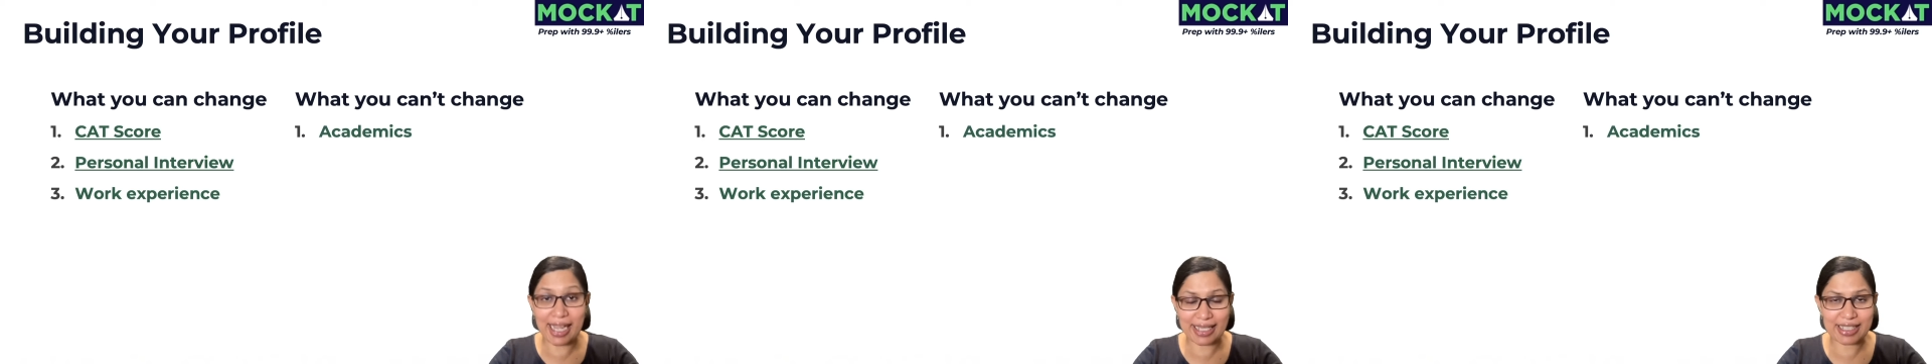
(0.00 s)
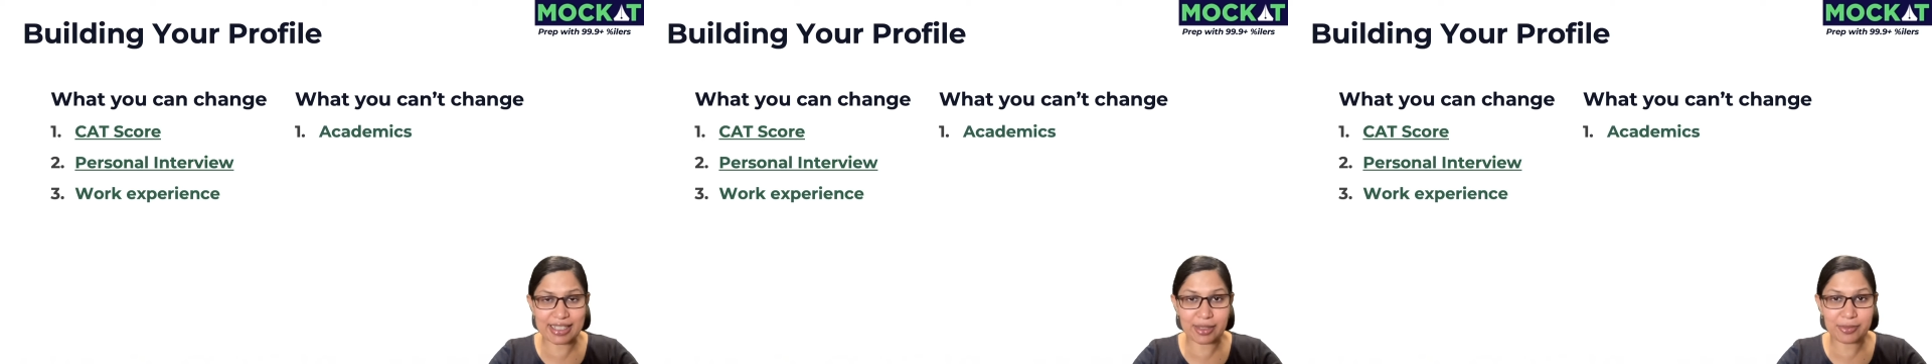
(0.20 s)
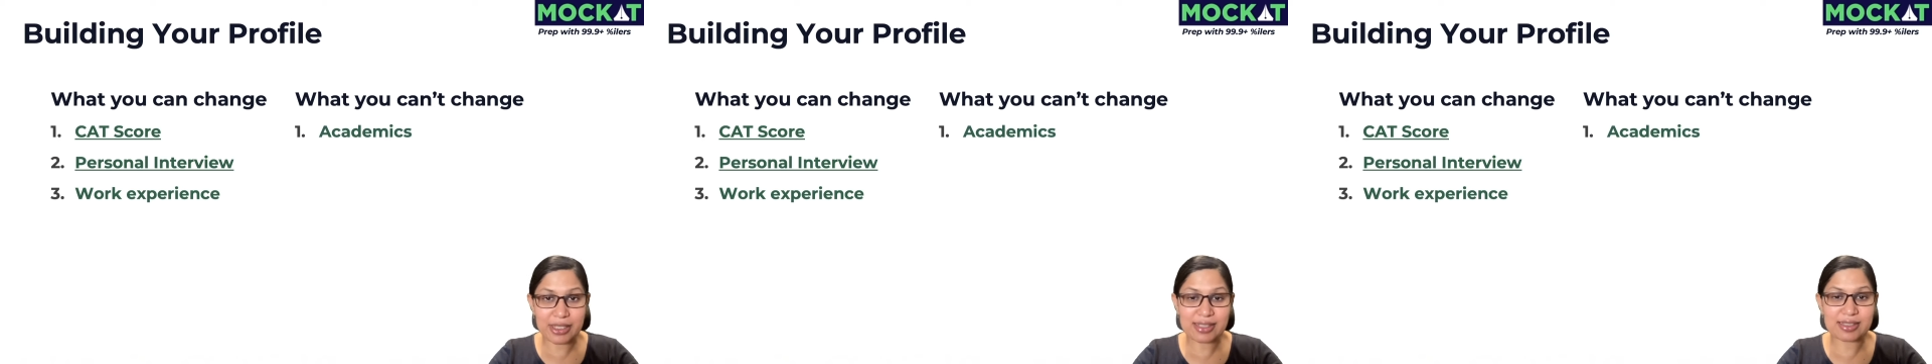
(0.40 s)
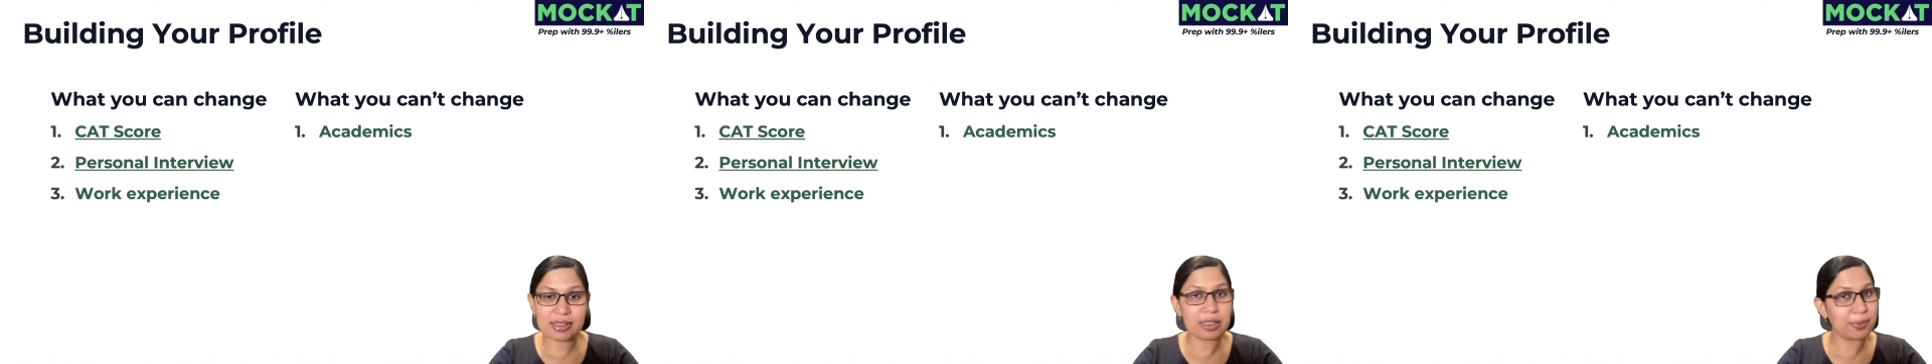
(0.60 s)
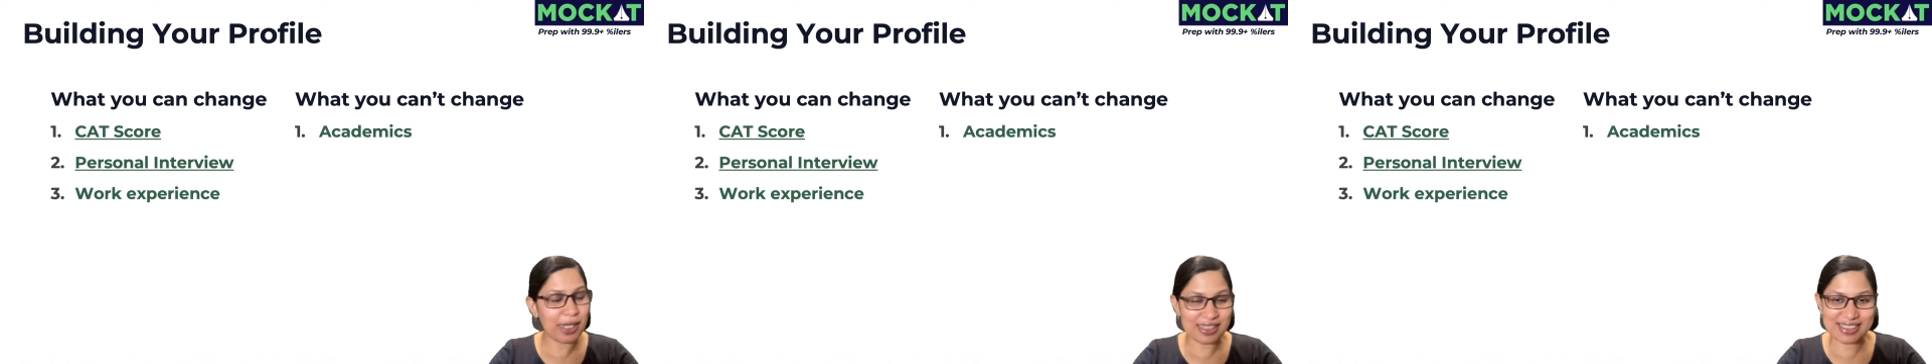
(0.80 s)
academics,
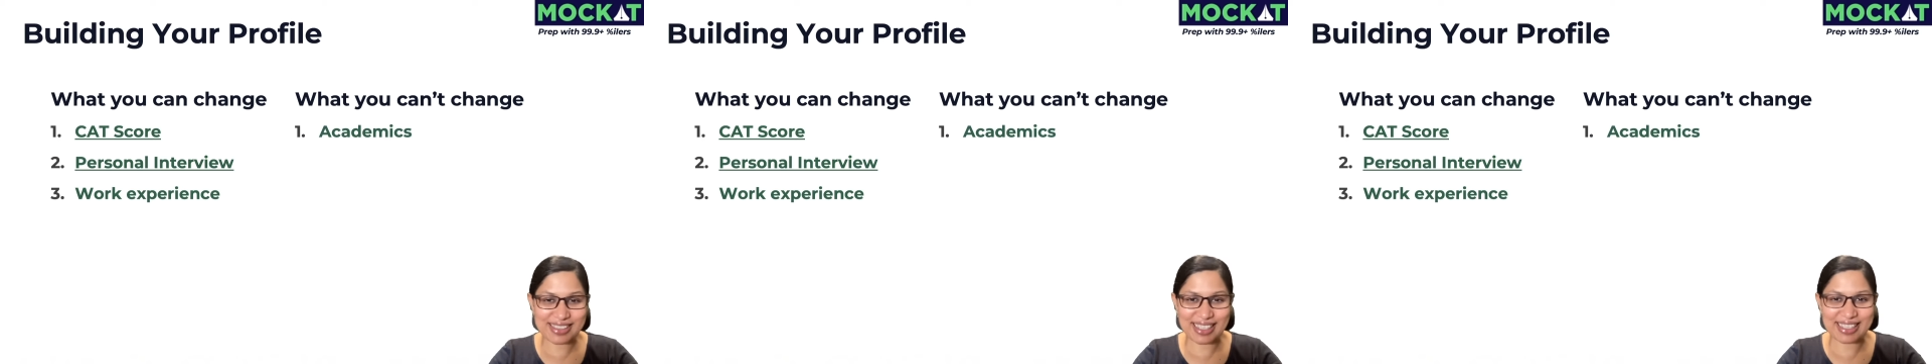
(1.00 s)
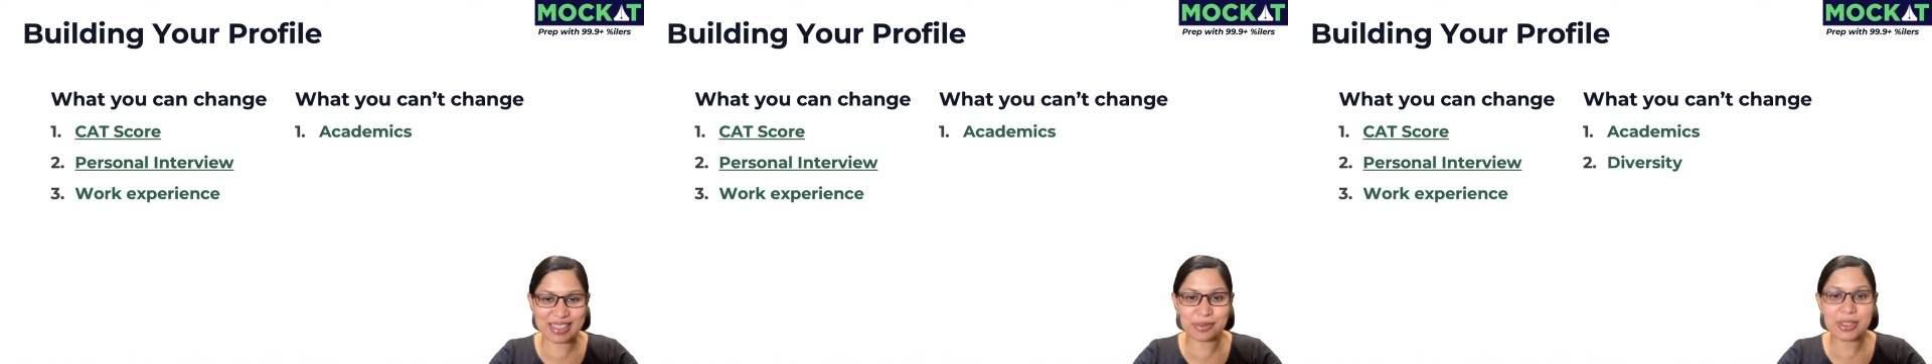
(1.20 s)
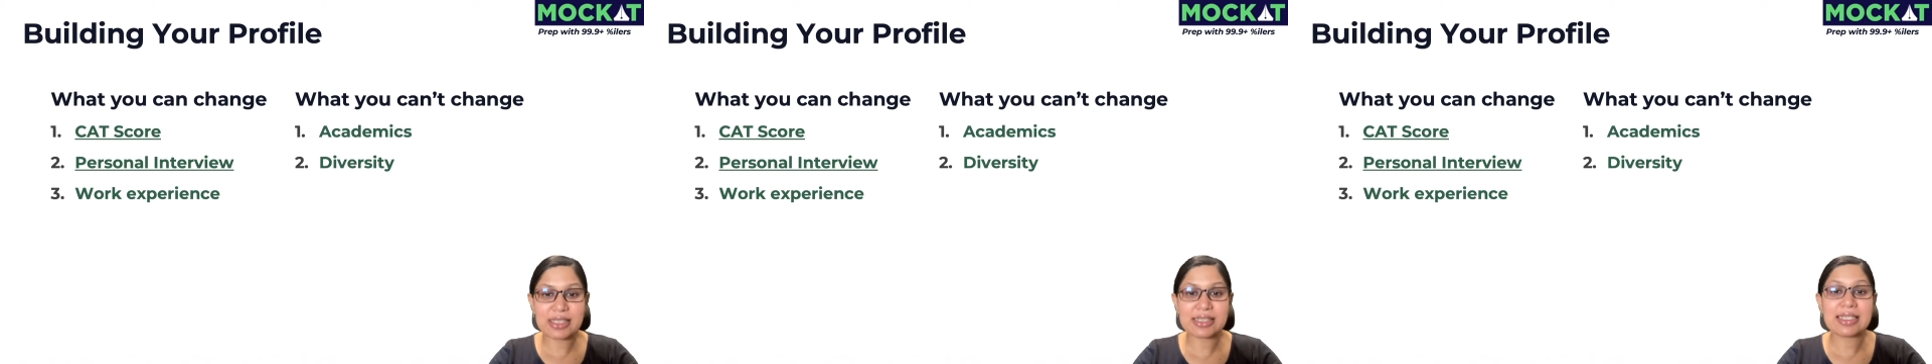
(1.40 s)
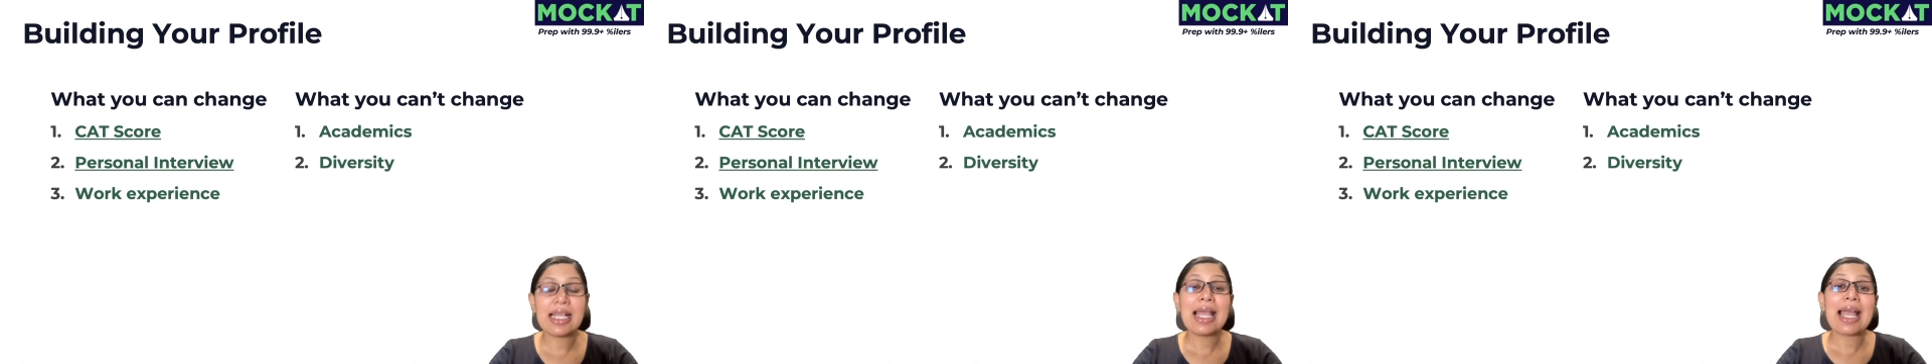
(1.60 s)
the past academics,